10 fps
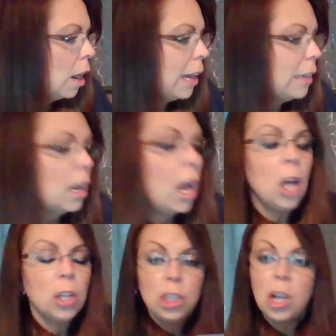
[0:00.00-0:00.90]
All right.
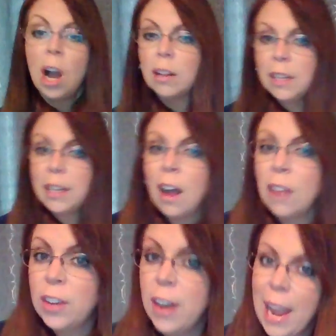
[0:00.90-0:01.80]
Chocolate
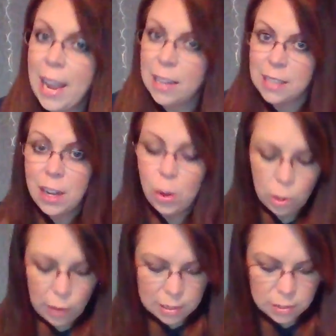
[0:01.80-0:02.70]
covered ants. I know
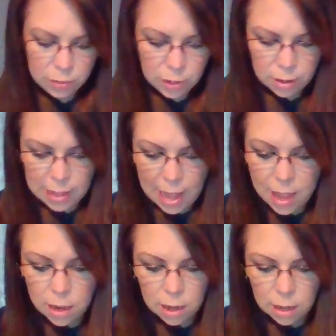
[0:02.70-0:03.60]
you guys have heard of
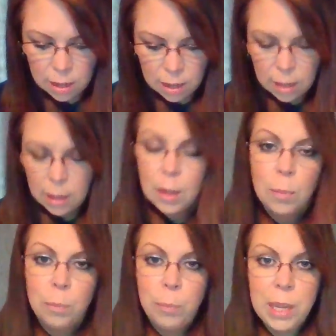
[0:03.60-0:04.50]
that.
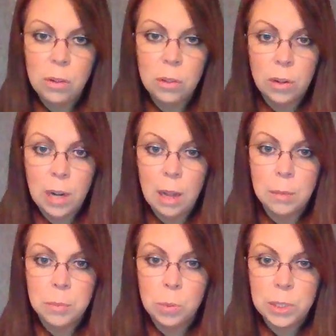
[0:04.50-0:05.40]
Beetle
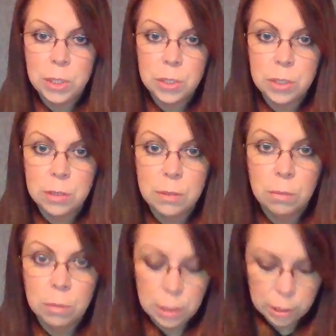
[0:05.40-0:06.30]
grubs, which is
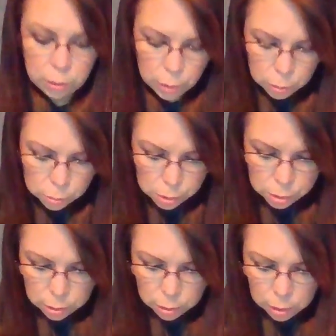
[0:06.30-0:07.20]
really
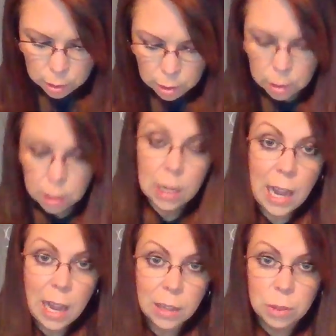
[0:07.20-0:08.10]
gross.
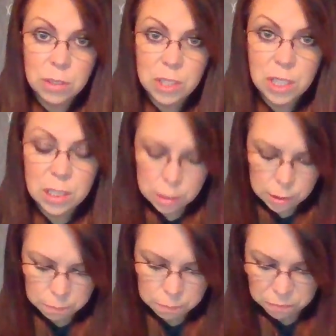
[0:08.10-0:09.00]

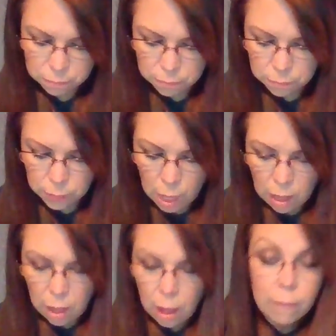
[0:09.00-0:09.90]
Cockroaches,
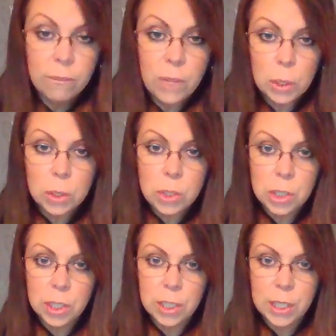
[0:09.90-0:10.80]

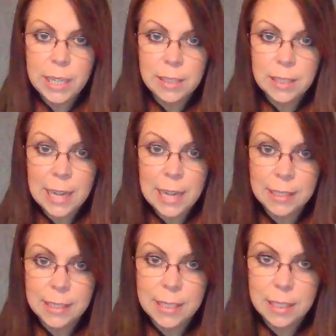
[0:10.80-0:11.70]
vulture
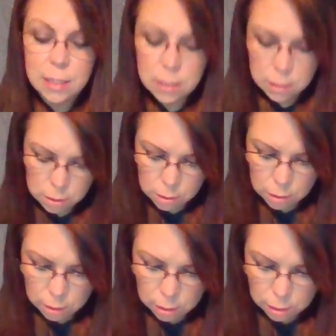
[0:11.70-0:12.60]
intestines,